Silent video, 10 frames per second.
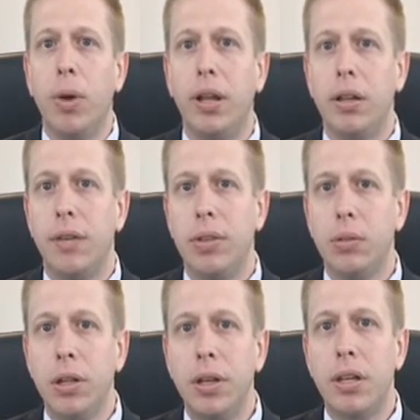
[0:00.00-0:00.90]
Well, if
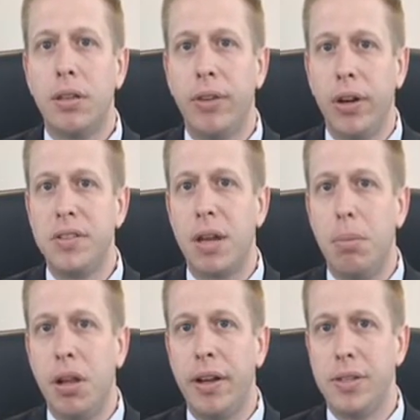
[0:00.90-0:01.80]
you look at the various
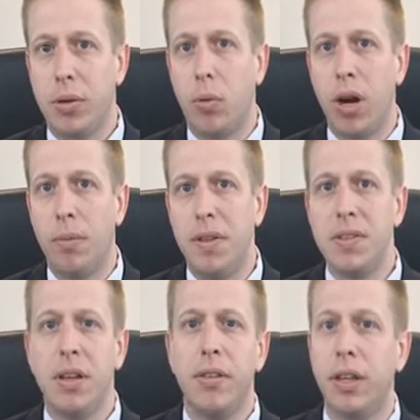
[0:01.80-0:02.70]
compliance
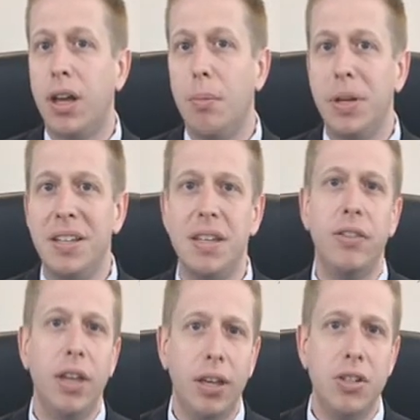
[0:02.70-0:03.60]
requirements that companies
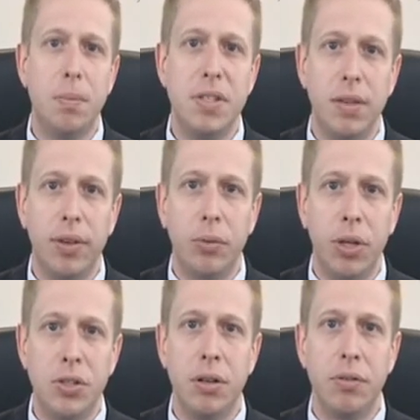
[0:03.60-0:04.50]
in the Asia Pacific
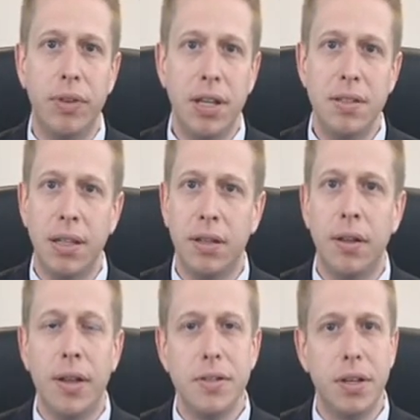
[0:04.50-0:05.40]
region are
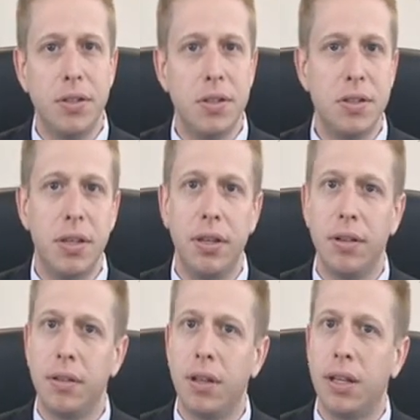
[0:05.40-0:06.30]
facing, such as
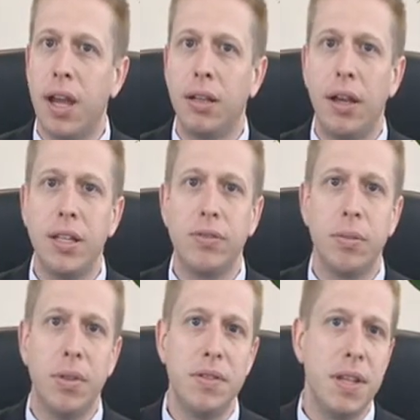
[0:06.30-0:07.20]
the guidelines
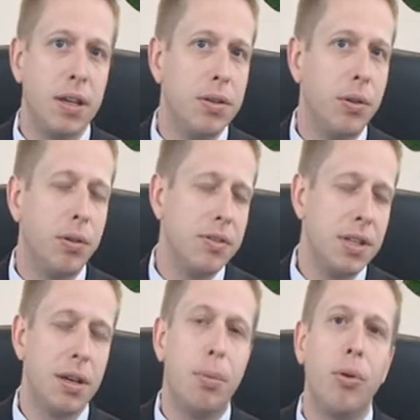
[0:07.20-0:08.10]
from the
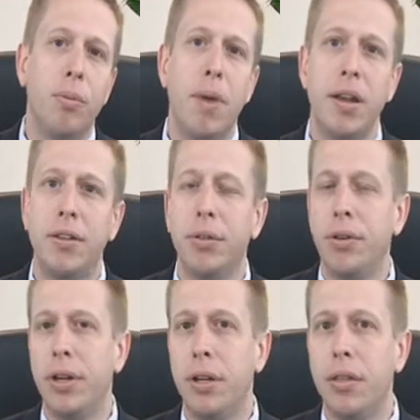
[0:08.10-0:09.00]
Singapore
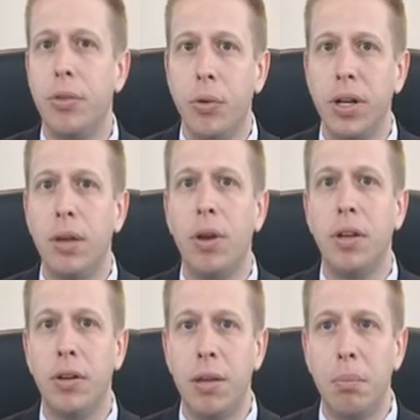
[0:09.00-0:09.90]
Monetary Authority
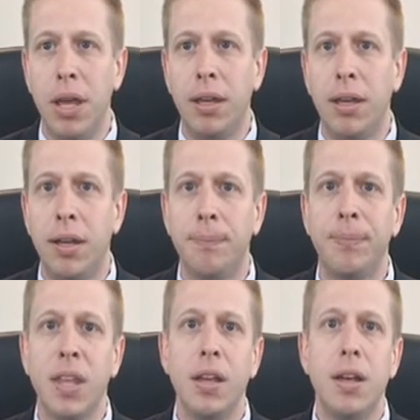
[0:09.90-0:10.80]
around internet
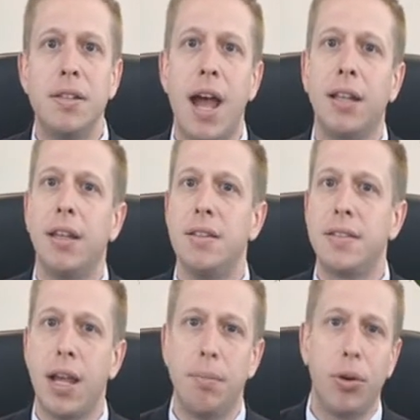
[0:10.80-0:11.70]
banking, Thailand
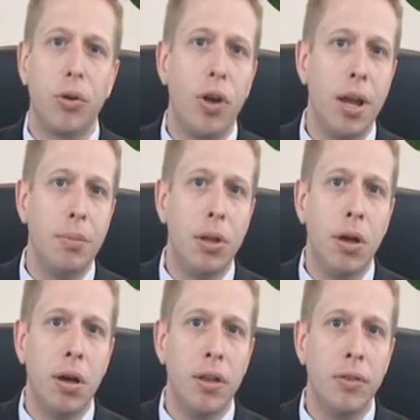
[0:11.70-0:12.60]
cyber crime
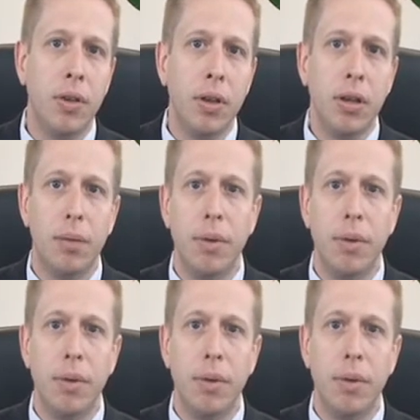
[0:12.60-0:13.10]
laws,